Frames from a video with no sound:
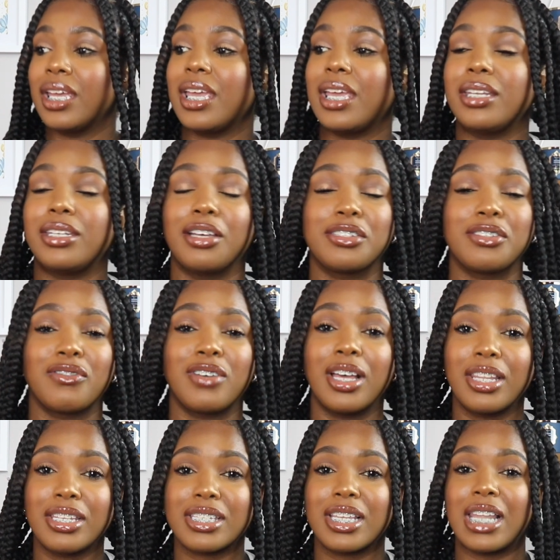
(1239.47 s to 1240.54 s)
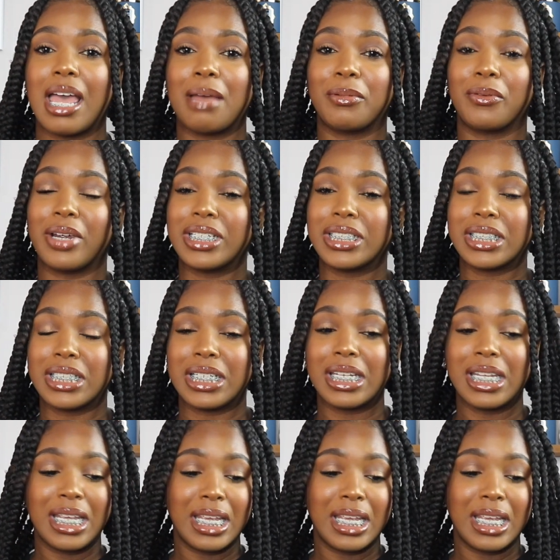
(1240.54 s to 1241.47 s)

and Dose of Colors collaboration